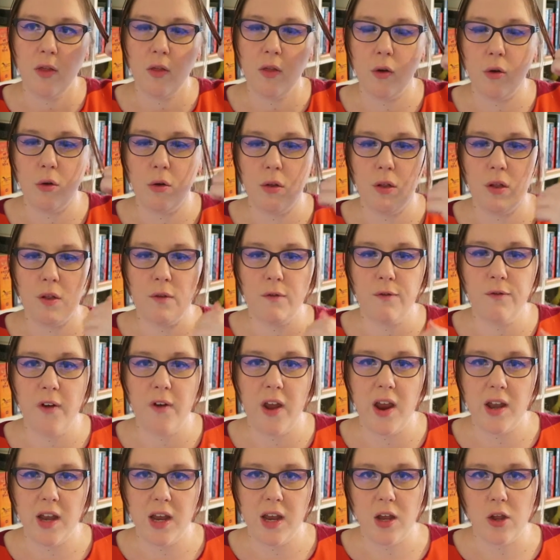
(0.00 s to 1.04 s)
those
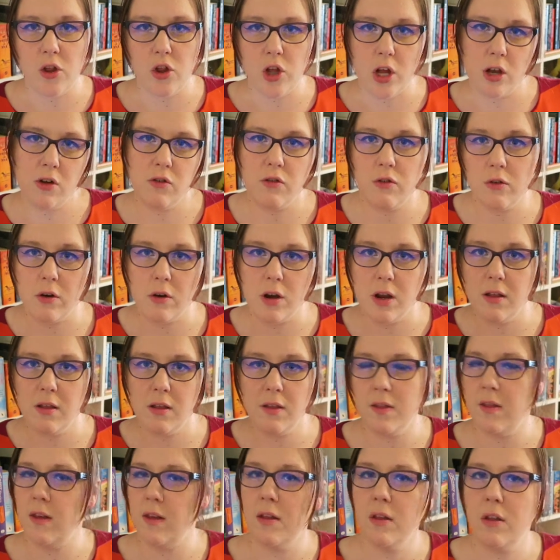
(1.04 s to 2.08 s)
fading
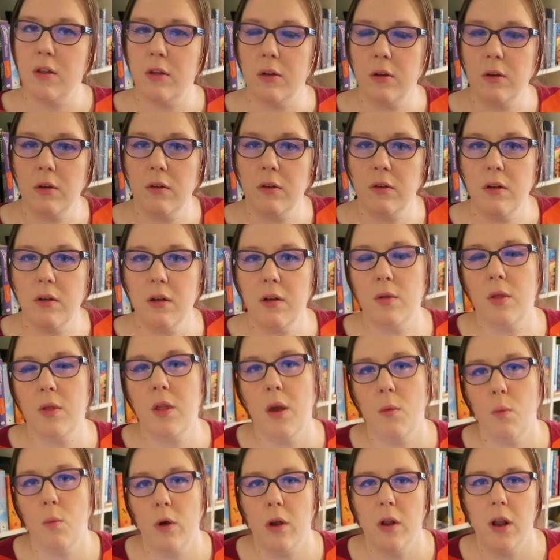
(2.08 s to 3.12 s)
gentries
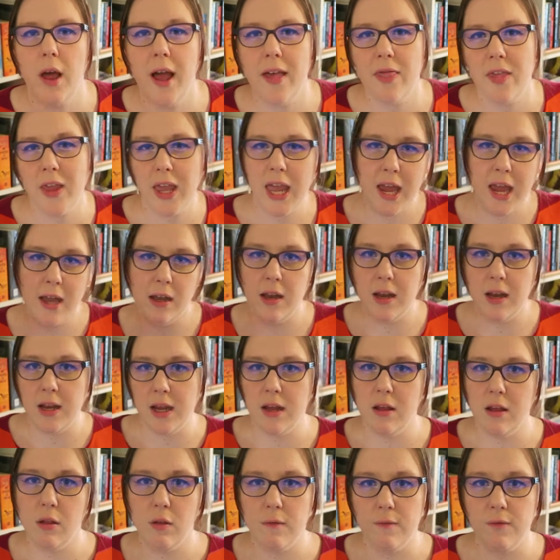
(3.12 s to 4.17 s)
that were like the
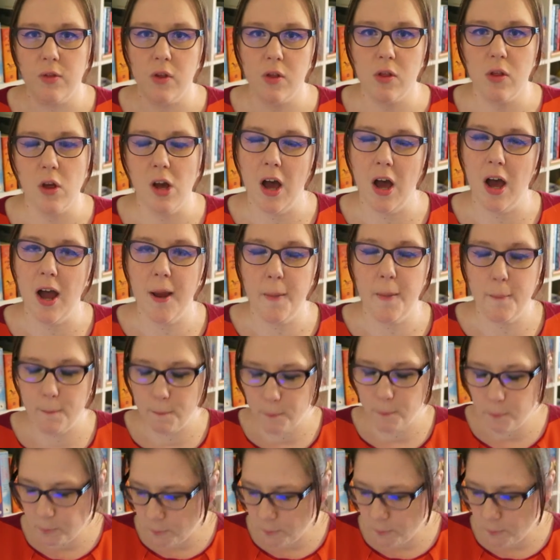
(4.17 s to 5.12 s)
Kennedys of the time.